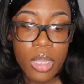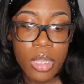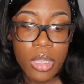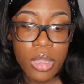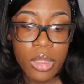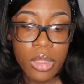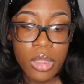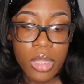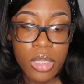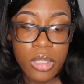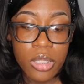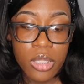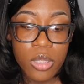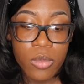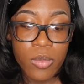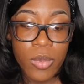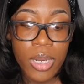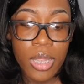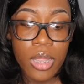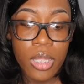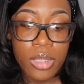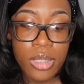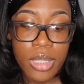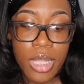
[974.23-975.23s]
this is
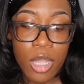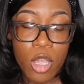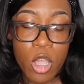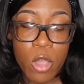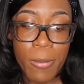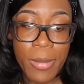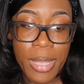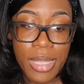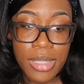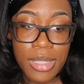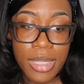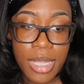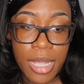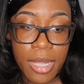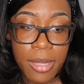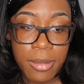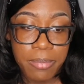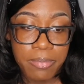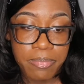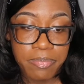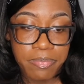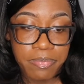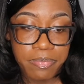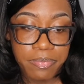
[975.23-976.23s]
what it looks like on my
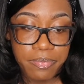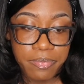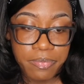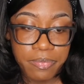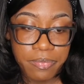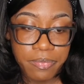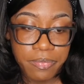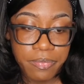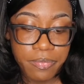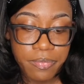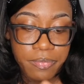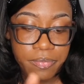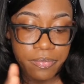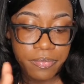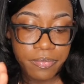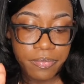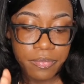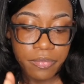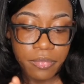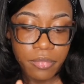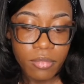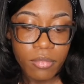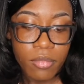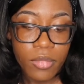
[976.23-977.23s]
site.
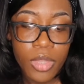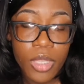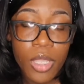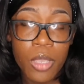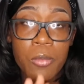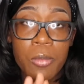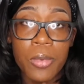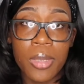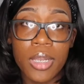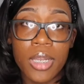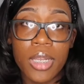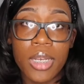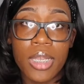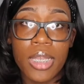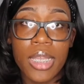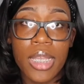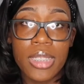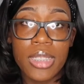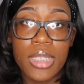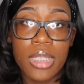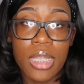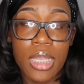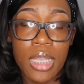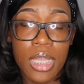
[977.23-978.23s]
We're going to
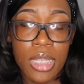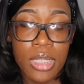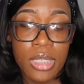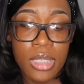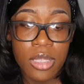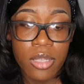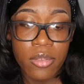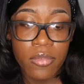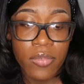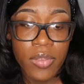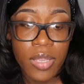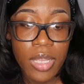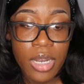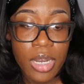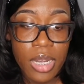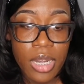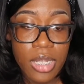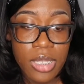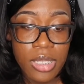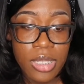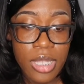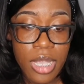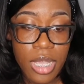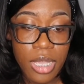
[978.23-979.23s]
get to the Insta feed in
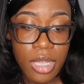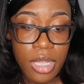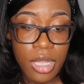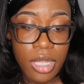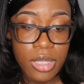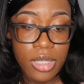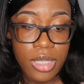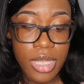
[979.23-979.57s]
a second